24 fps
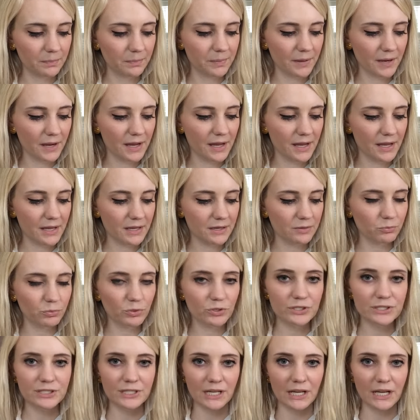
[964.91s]
But
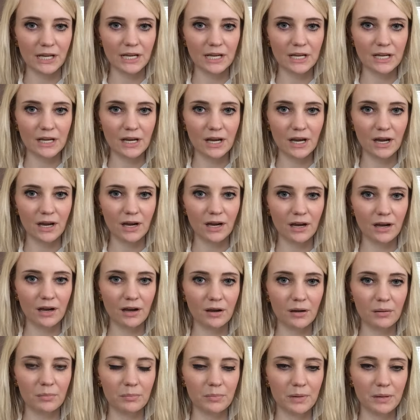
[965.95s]
we'll see.
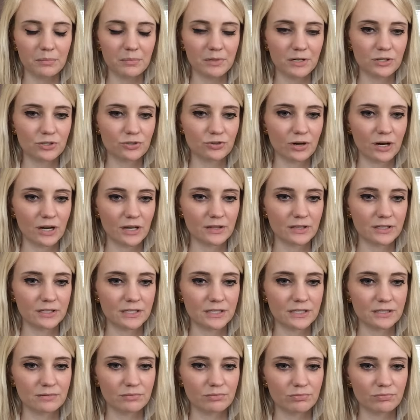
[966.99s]
I'm going to try
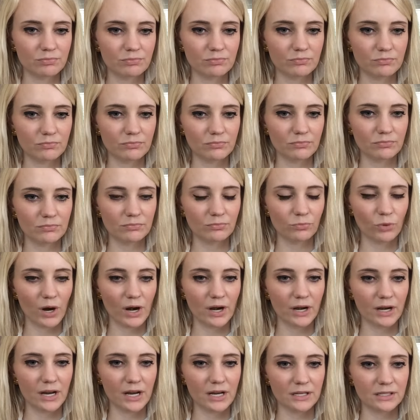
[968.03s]
this
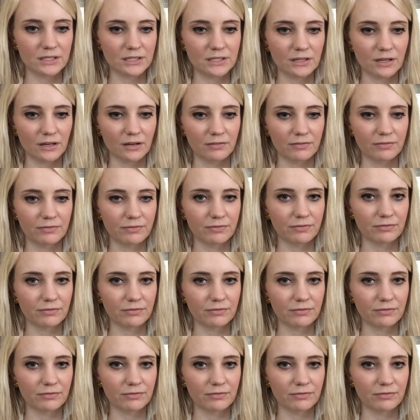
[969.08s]
Retin-A stuff.